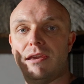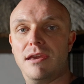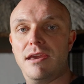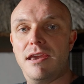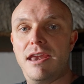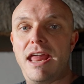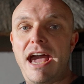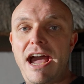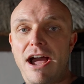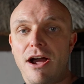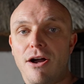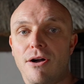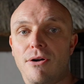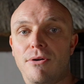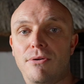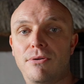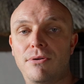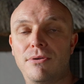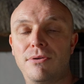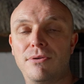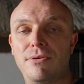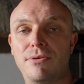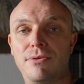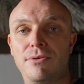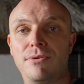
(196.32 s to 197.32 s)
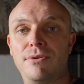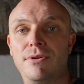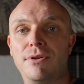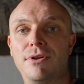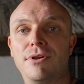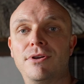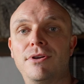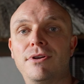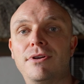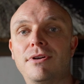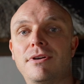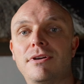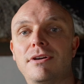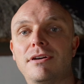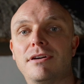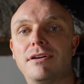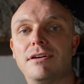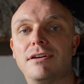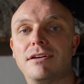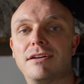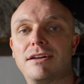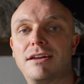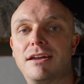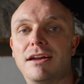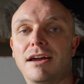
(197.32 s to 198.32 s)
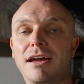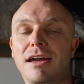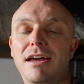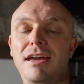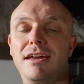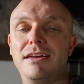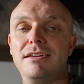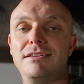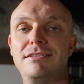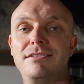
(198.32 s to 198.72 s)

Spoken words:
now. Okay,